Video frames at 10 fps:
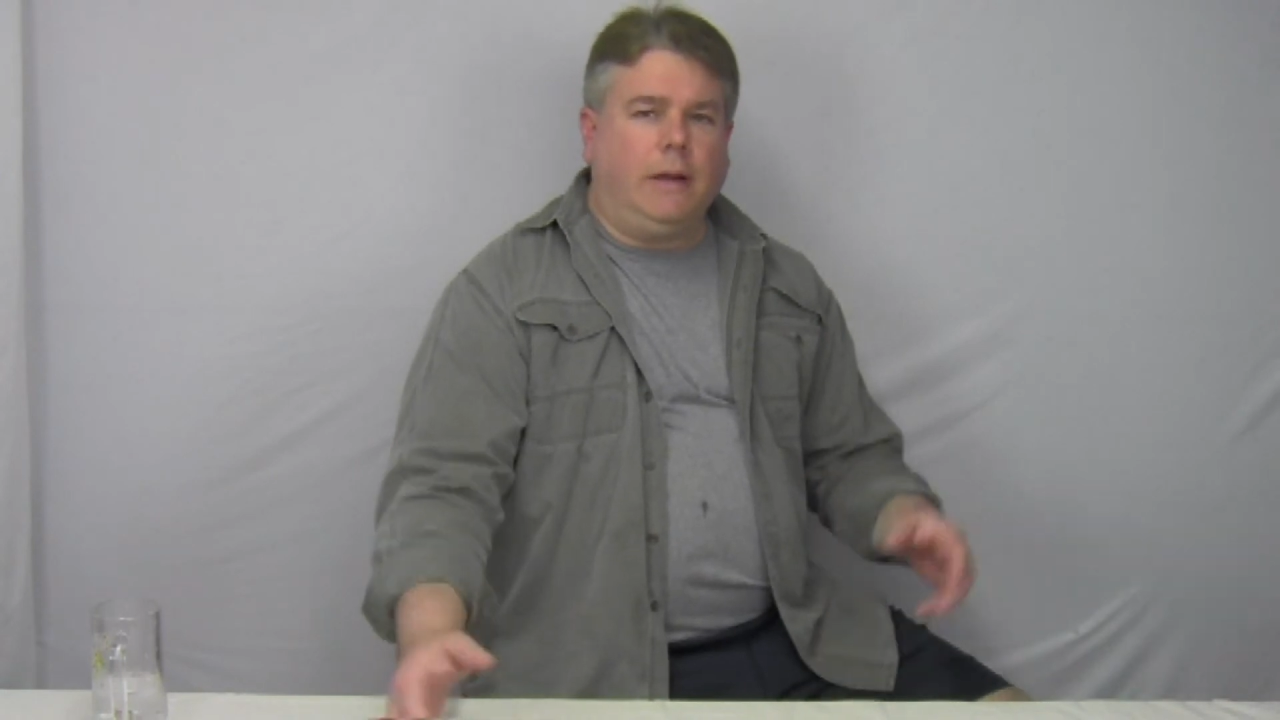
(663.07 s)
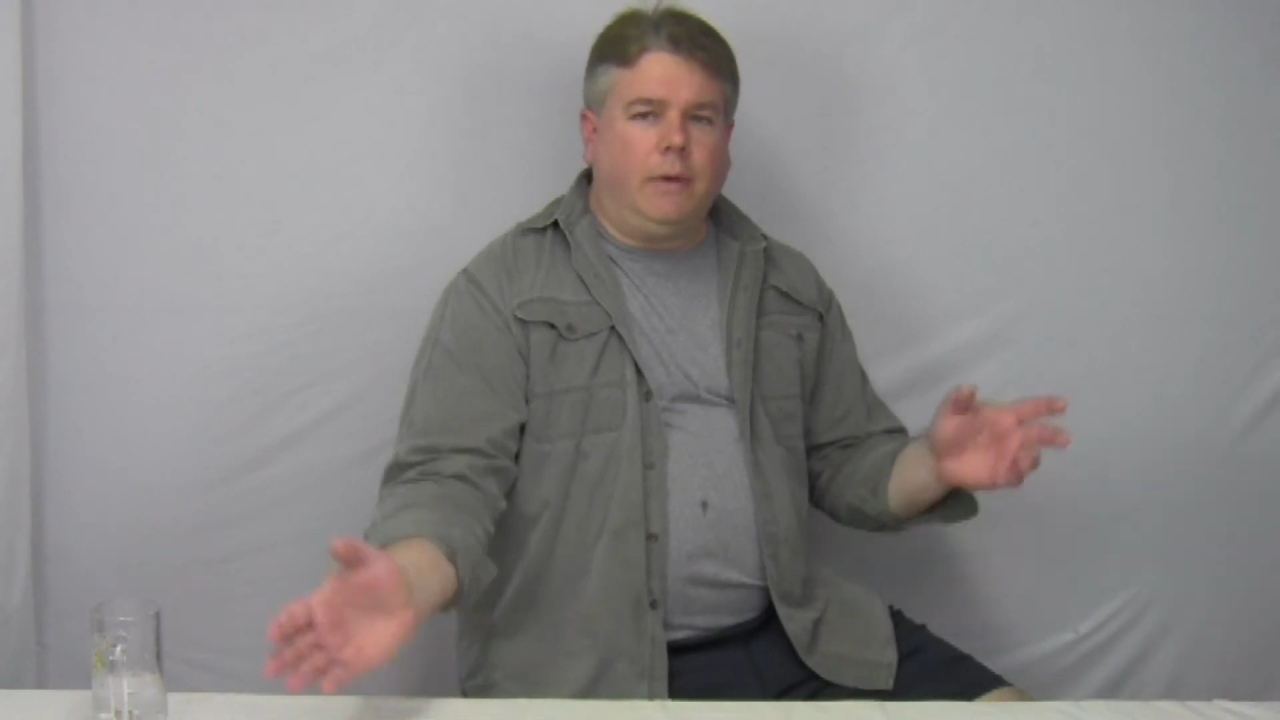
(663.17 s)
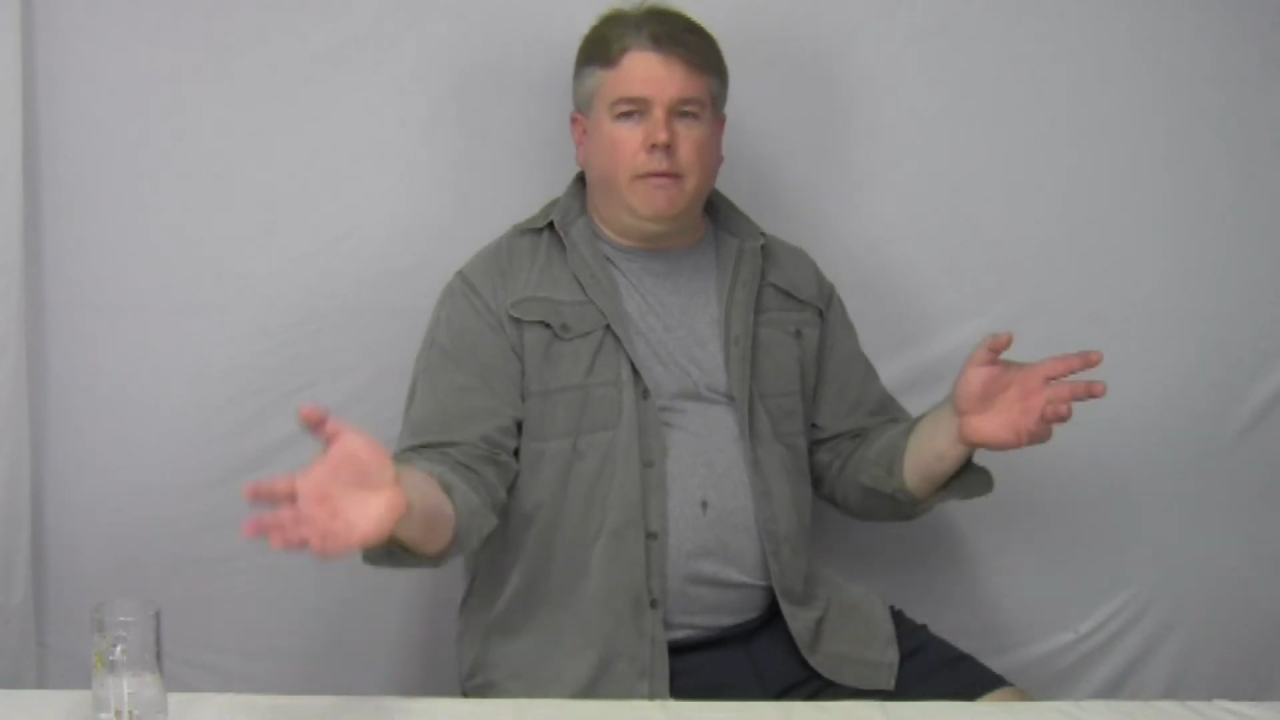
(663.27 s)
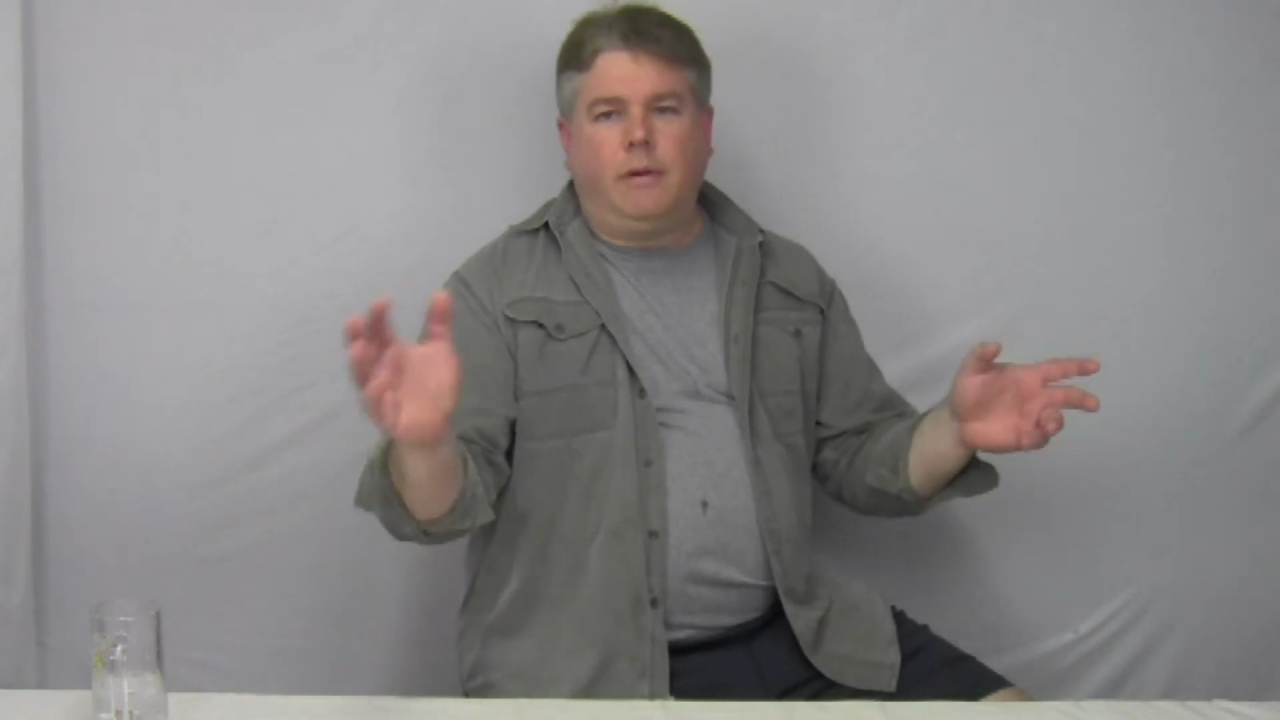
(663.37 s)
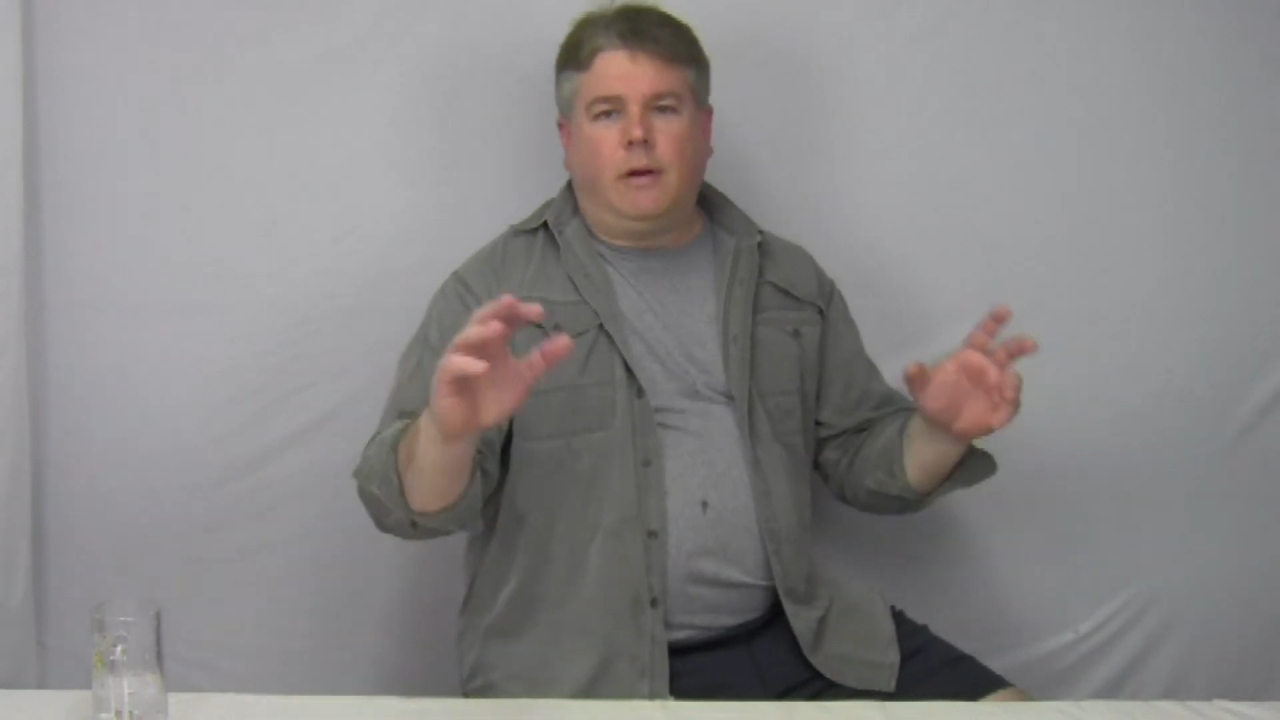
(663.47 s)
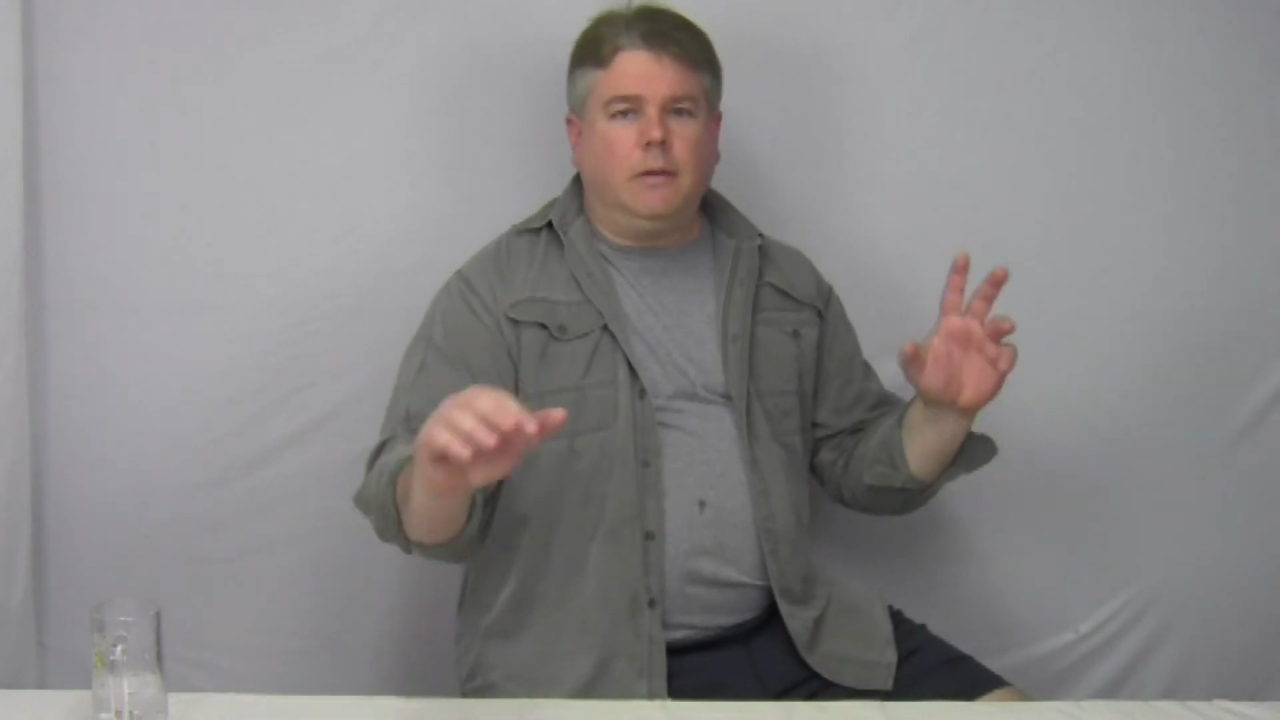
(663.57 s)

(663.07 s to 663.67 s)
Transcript: like waving their